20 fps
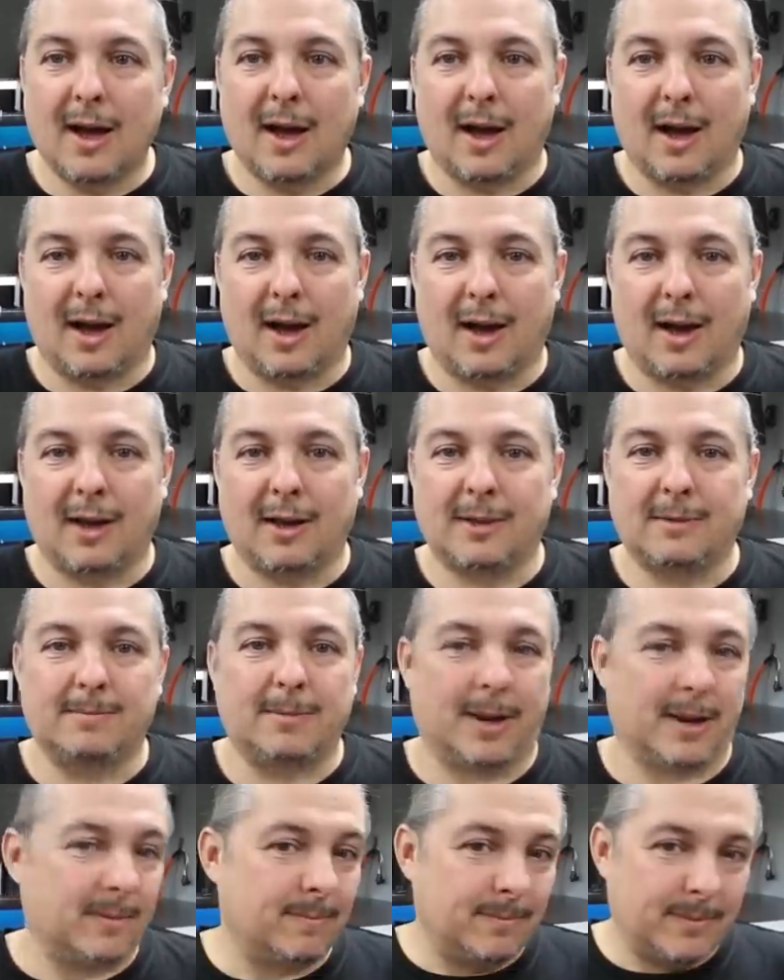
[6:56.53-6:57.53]
Uh,
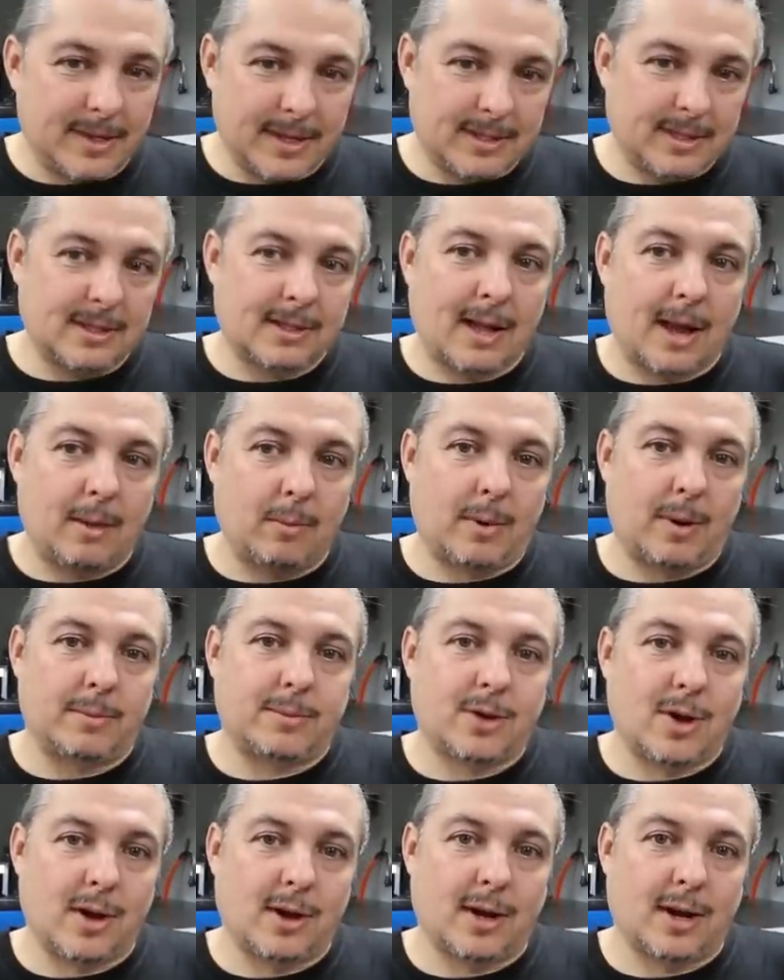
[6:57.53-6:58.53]
but this is kind of what I'm
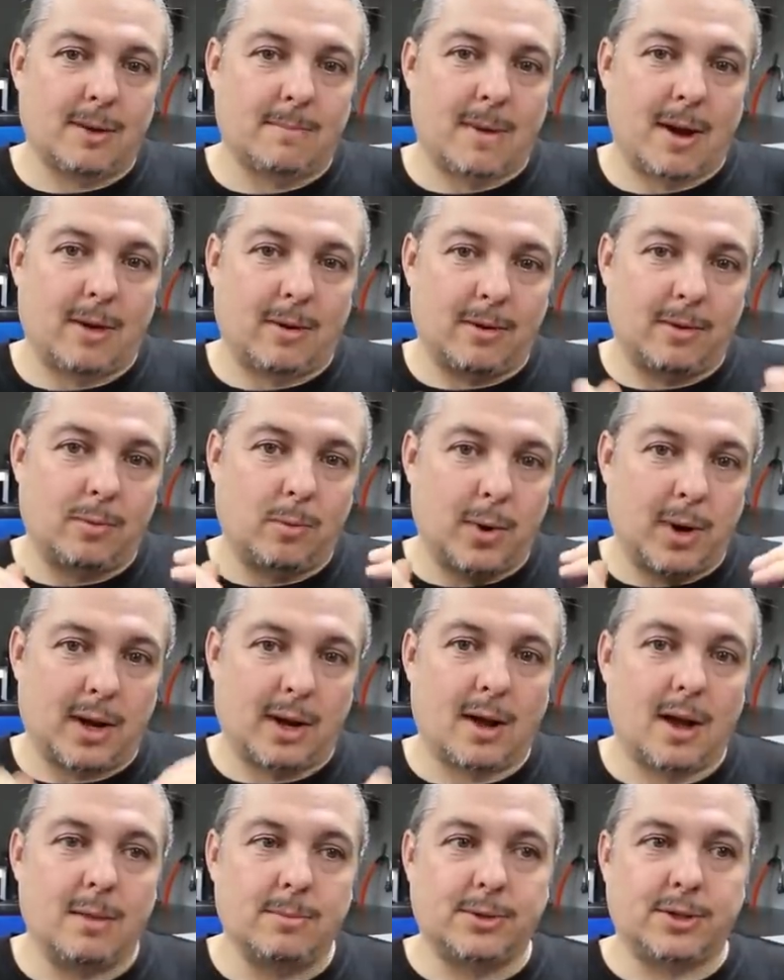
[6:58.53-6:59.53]
talking about when
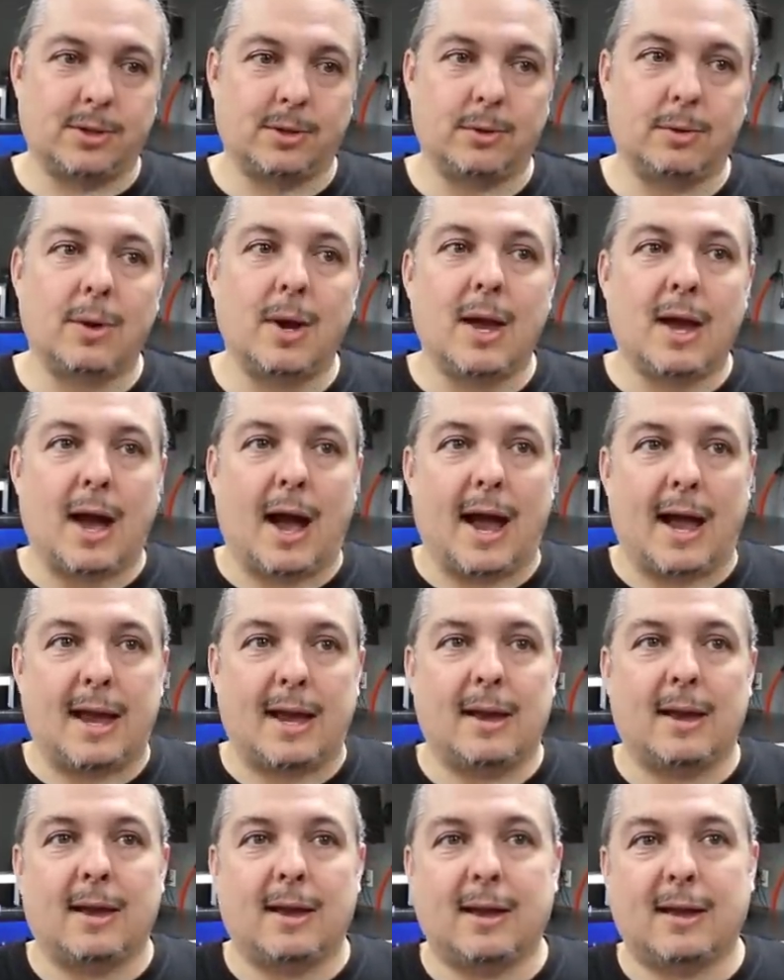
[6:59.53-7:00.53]
it comes to
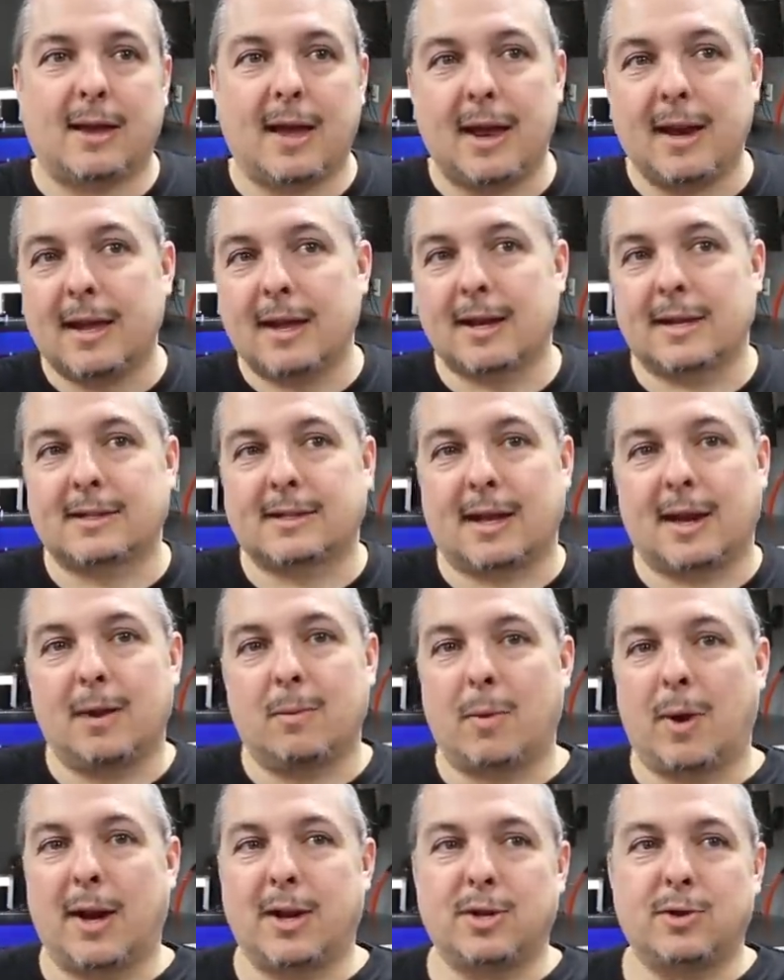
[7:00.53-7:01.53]
I kind of get excited
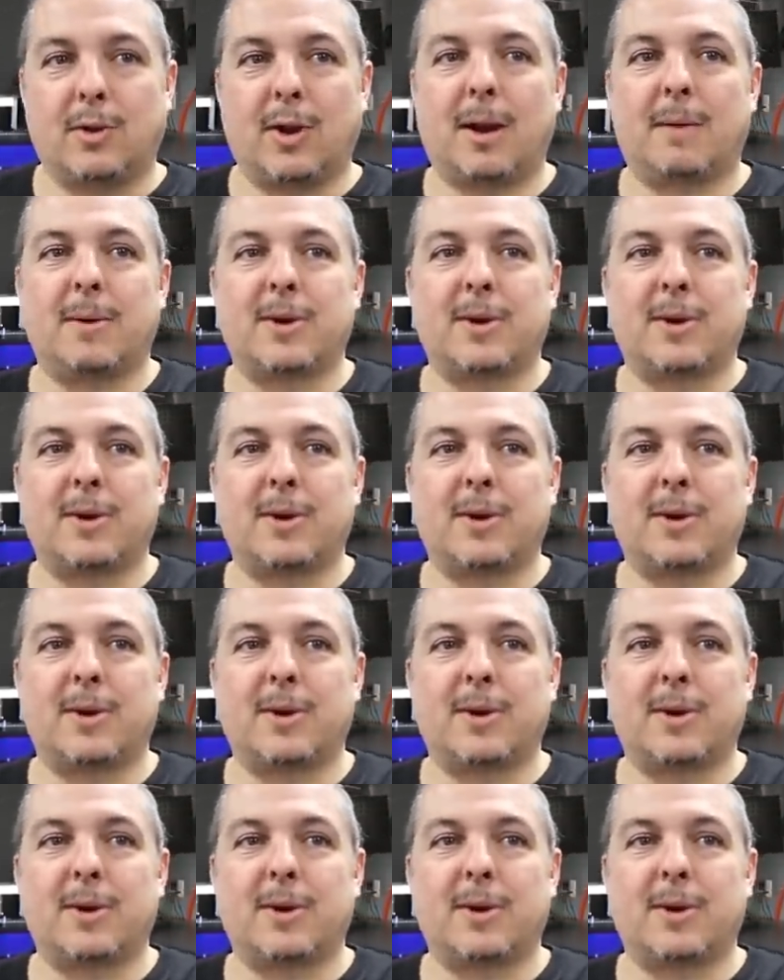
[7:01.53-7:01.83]
when I do get on